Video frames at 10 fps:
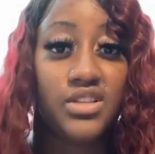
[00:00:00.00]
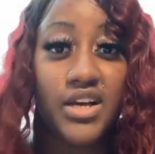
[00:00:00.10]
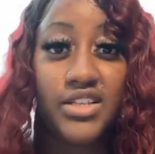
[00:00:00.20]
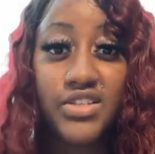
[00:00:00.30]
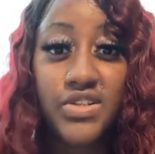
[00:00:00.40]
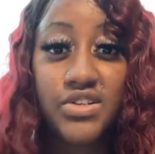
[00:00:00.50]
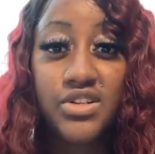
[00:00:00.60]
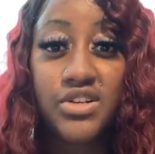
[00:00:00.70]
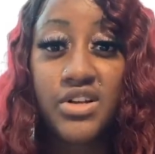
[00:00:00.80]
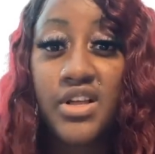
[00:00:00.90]

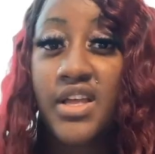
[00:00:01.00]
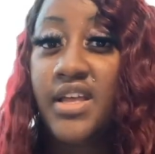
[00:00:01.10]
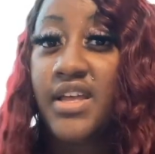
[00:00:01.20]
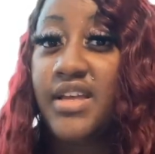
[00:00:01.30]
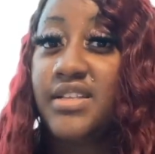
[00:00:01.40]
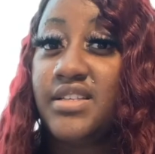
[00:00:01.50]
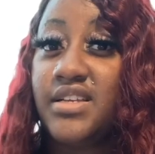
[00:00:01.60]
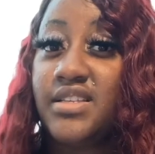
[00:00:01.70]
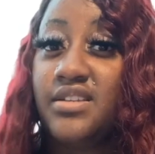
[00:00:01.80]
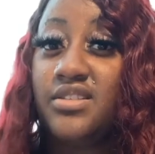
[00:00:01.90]
luster. It
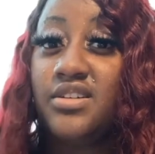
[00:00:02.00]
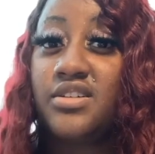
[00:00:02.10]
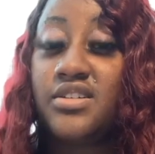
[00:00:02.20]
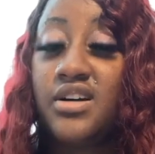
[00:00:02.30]
doesn't look